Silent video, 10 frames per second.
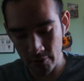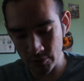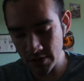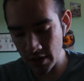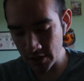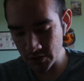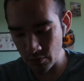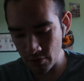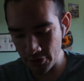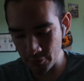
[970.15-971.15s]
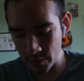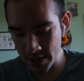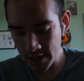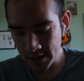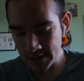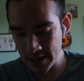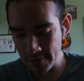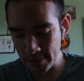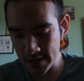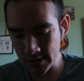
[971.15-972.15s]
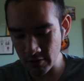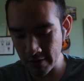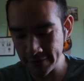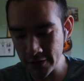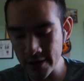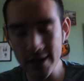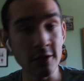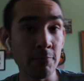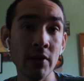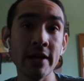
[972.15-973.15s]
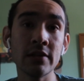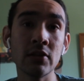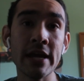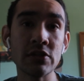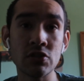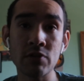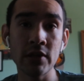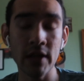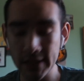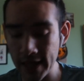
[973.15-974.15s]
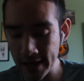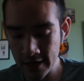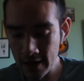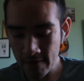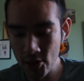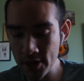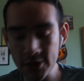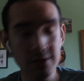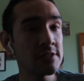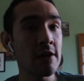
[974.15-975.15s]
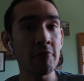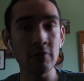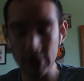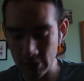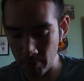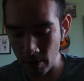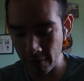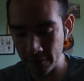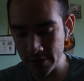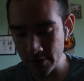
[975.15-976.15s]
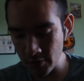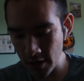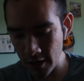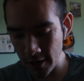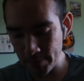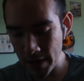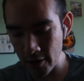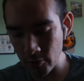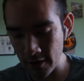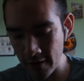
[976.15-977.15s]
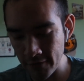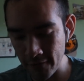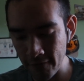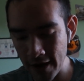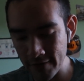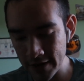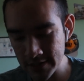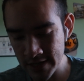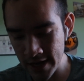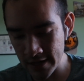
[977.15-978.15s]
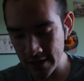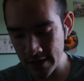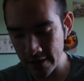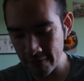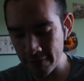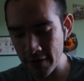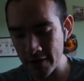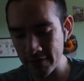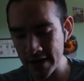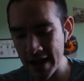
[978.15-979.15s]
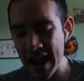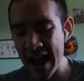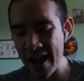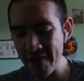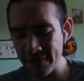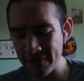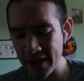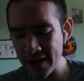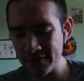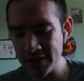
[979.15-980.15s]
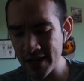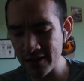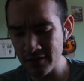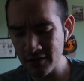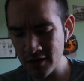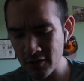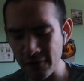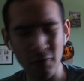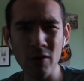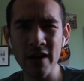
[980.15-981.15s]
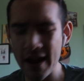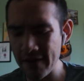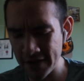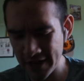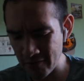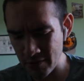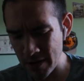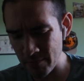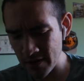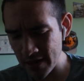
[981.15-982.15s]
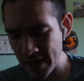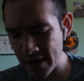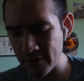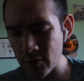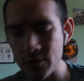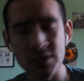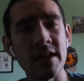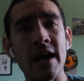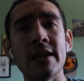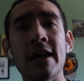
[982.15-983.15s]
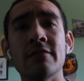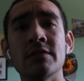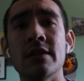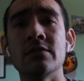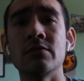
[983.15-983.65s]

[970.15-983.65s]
That was the Hustle 3 TP. So if you're into playing the lanes straight like that, then this is definitely the ball for you. Power of 5 out of 10, and then 5.5 out of 10, or 4.5, I can't remember, and then of course 9 out of 10.